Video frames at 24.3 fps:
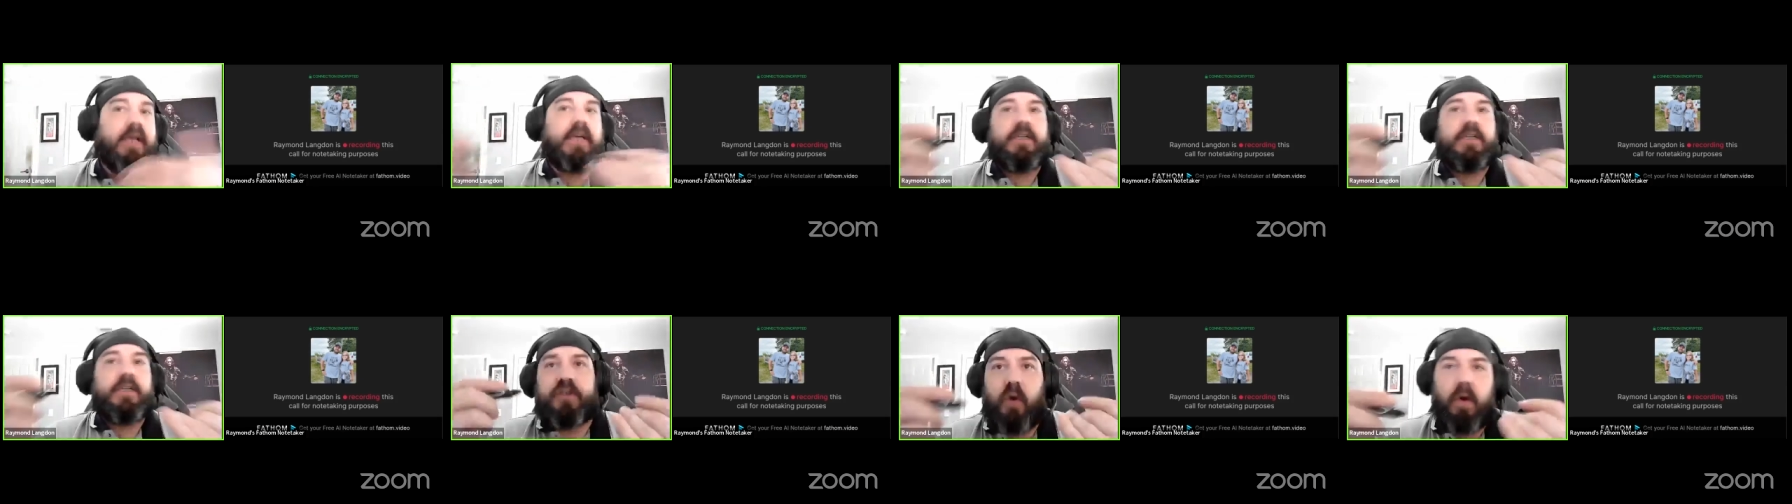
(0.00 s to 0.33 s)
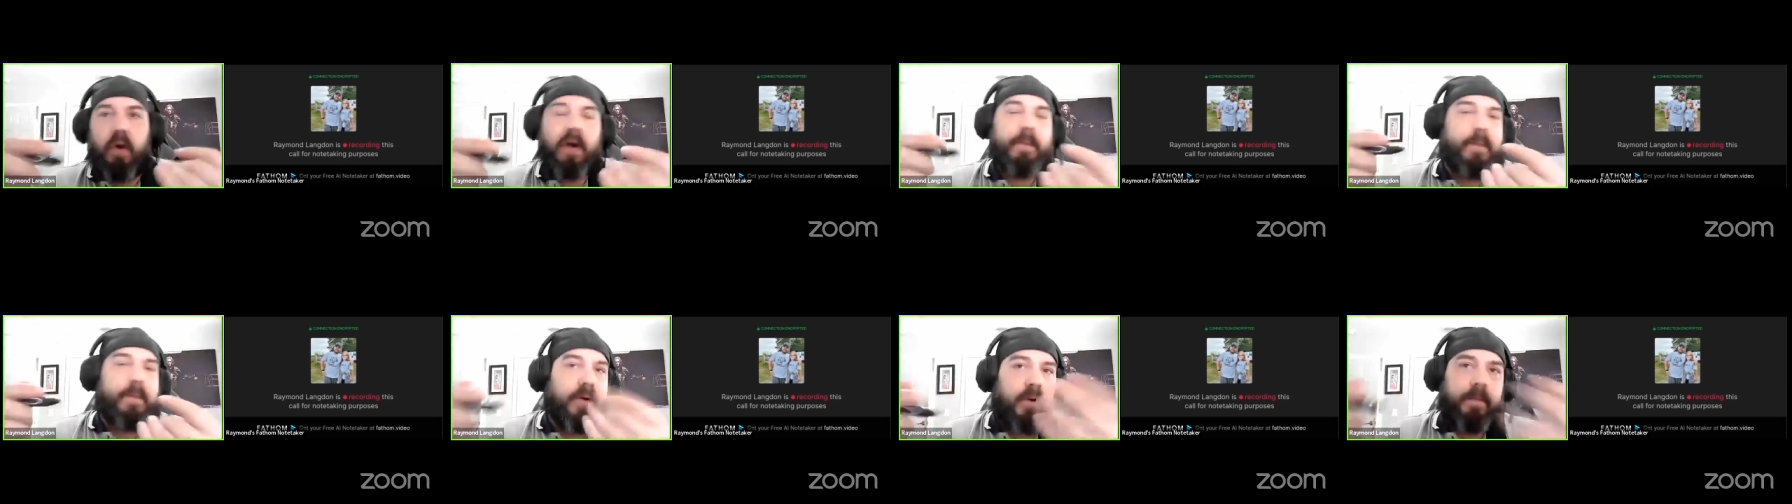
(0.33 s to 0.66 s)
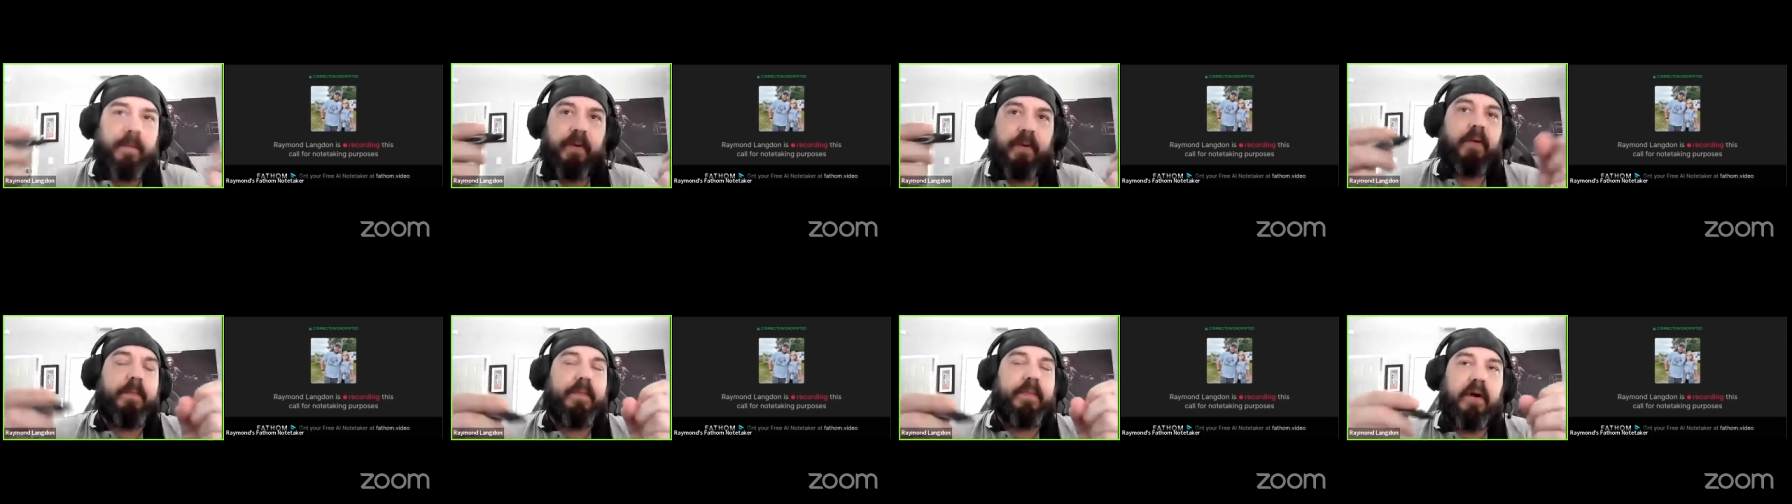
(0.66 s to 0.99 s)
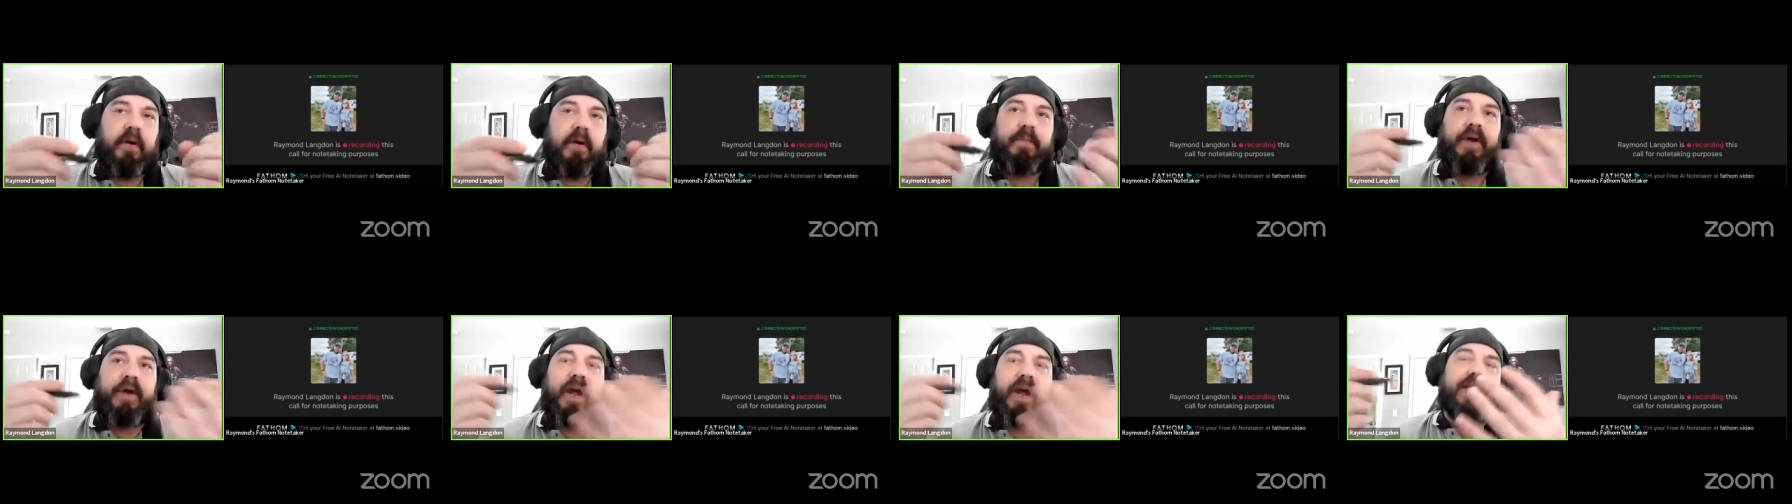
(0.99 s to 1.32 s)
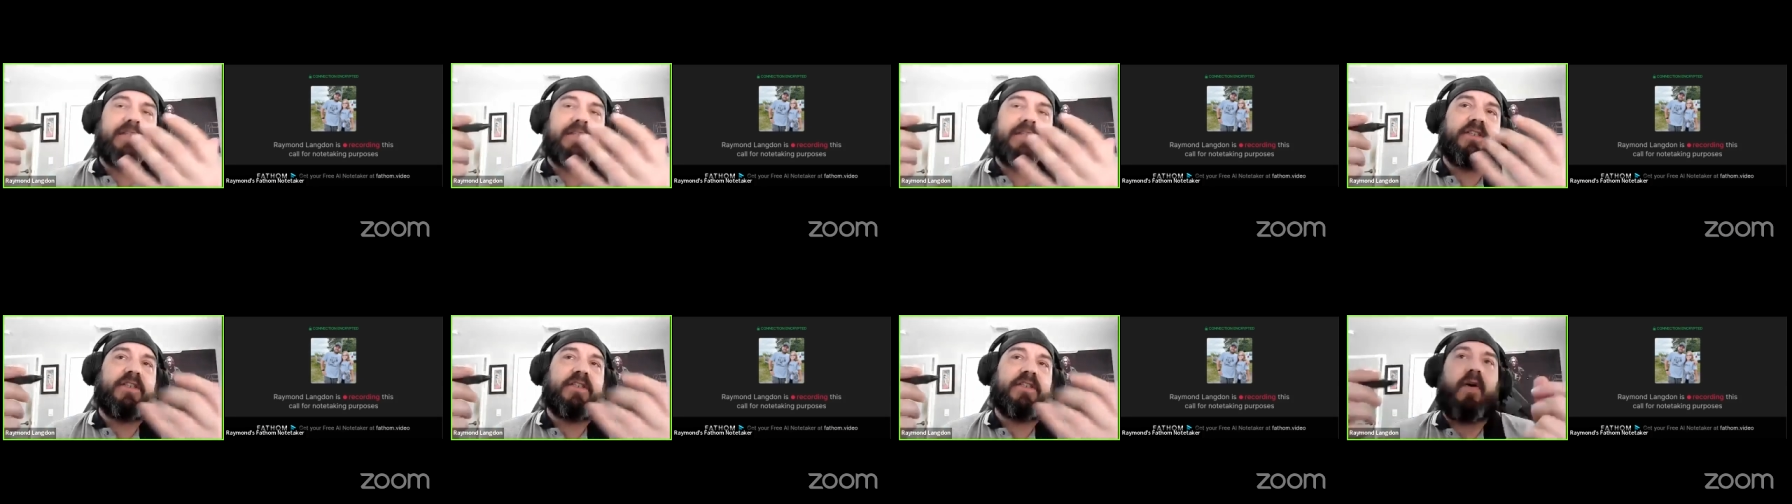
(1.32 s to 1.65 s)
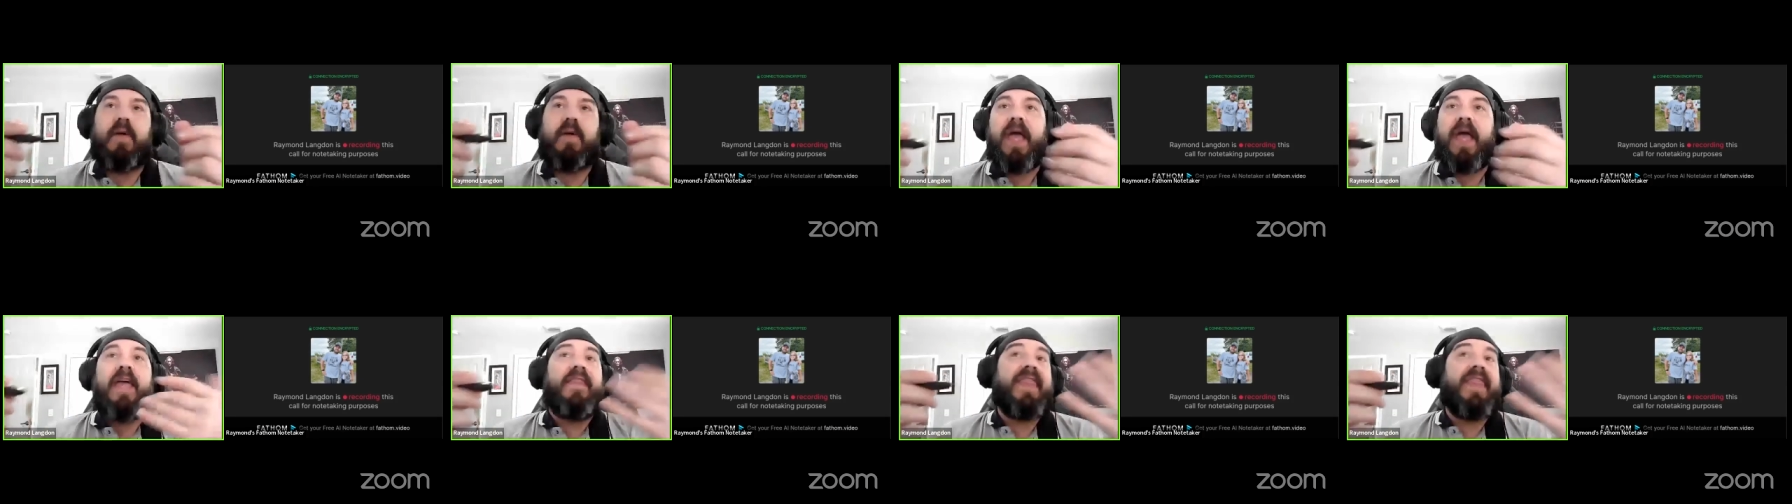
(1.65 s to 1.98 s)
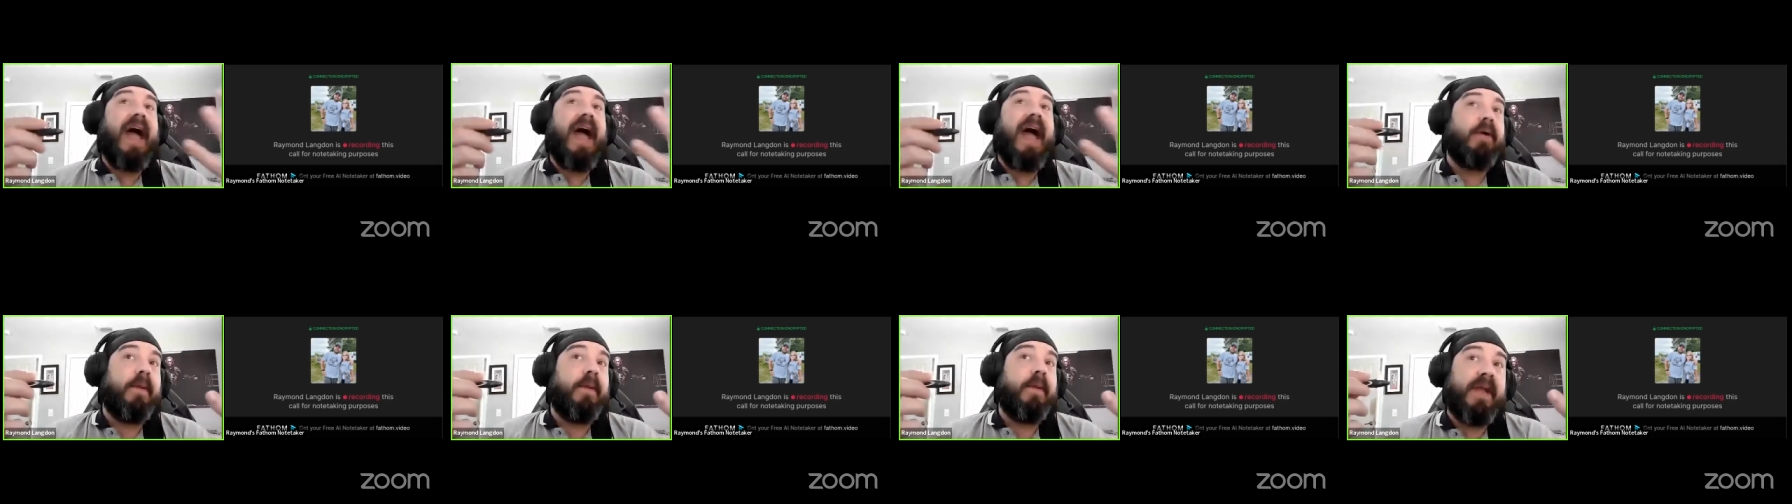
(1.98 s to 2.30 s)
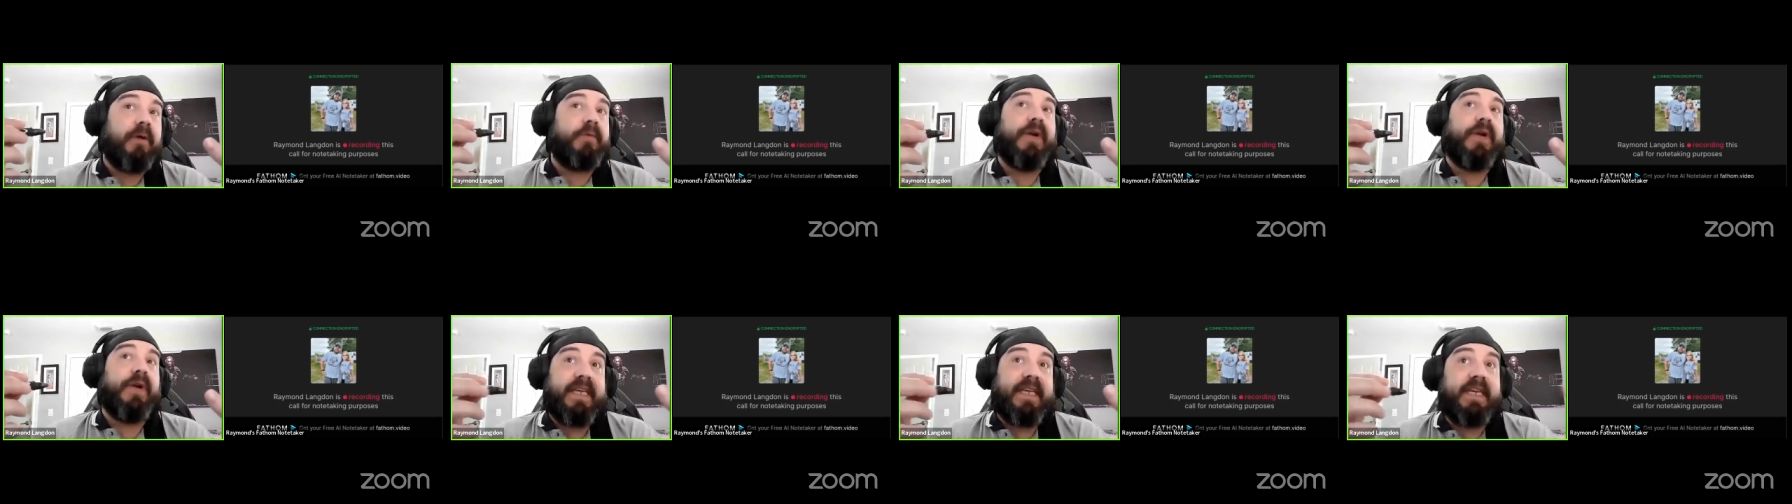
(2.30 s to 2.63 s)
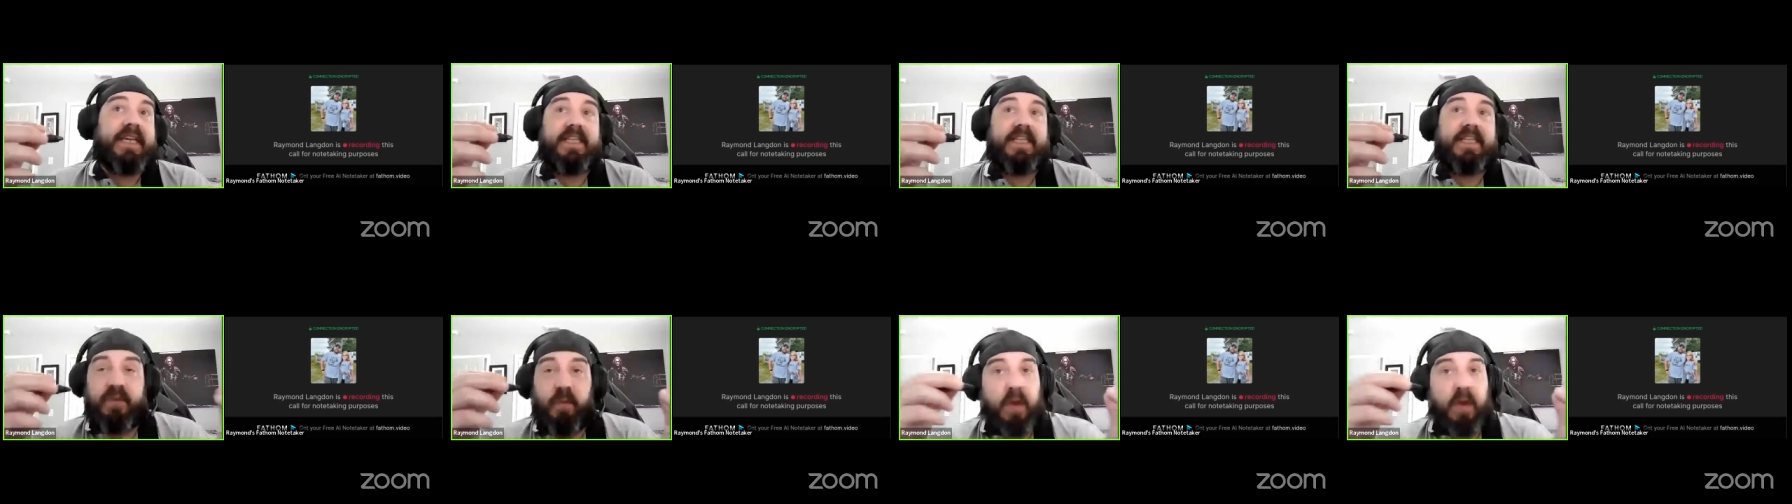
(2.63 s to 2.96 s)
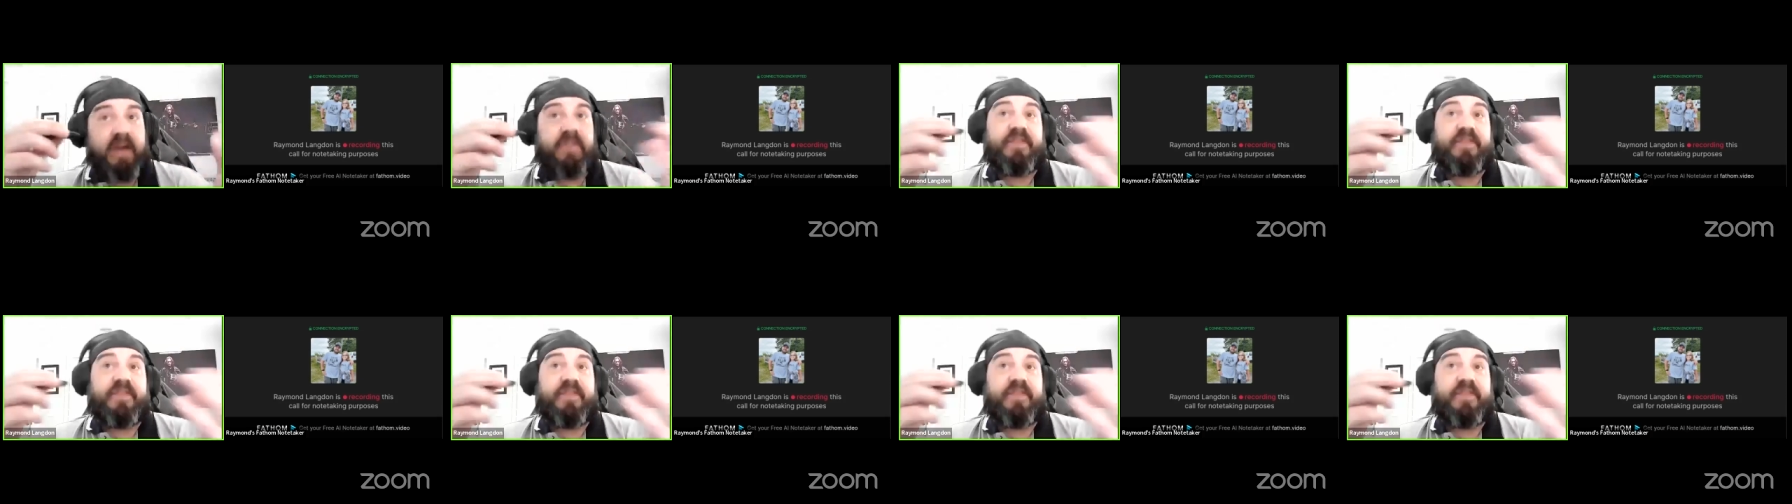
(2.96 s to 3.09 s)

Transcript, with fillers: Sure. Boom, boom, boom. Right. So that would be a really easy one.